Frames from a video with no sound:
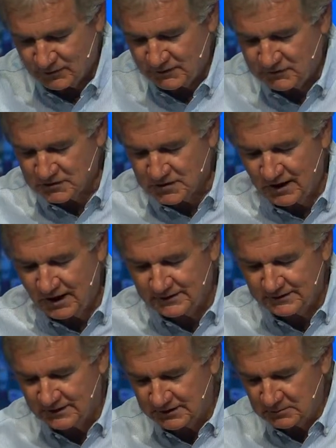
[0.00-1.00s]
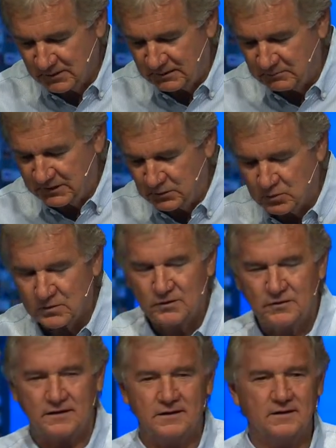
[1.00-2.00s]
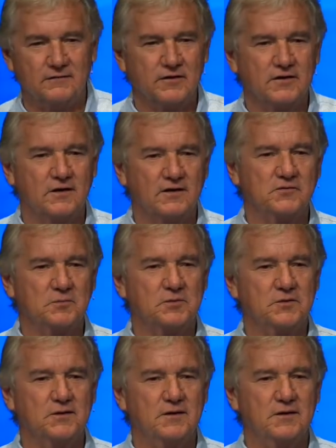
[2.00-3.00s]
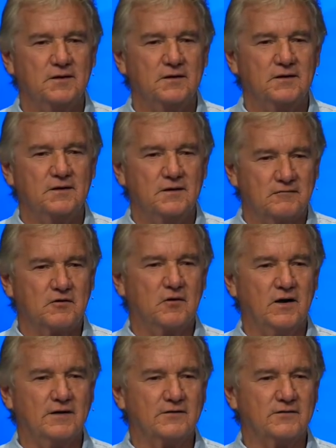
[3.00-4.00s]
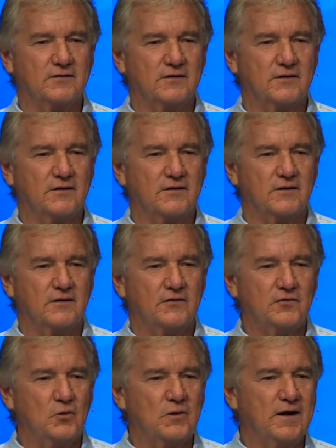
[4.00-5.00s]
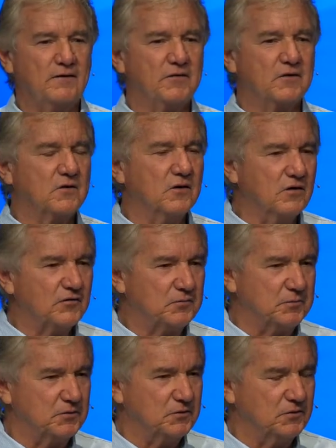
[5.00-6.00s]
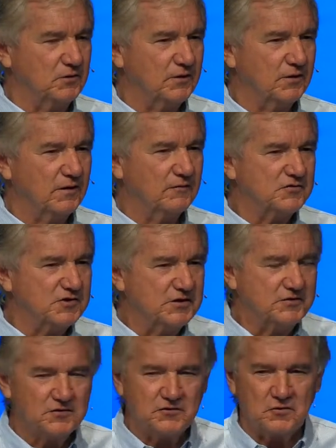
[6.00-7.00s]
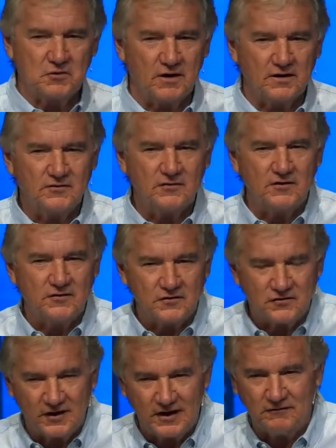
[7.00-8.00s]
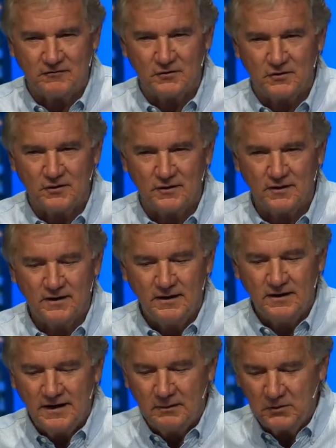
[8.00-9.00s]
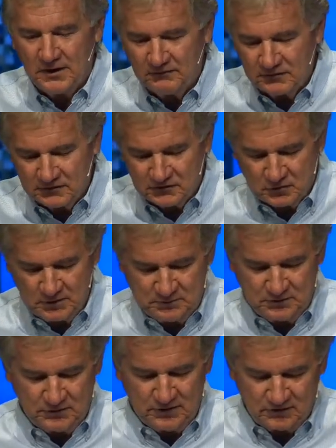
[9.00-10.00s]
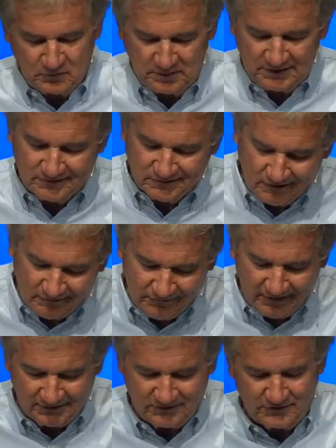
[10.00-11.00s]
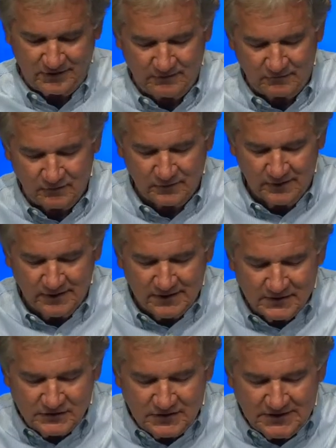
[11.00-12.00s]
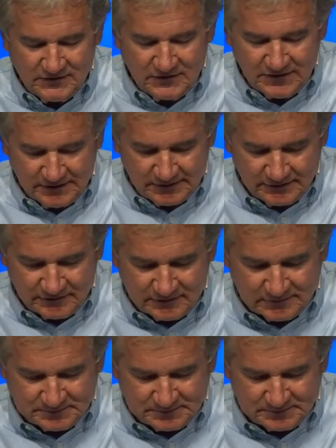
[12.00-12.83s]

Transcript: that your conduct might be worthy of the gospel of Christ. So we have the gospel of Jesus Christ, he's a Savior, and we have the scripture that speaks of that Savior, teaching us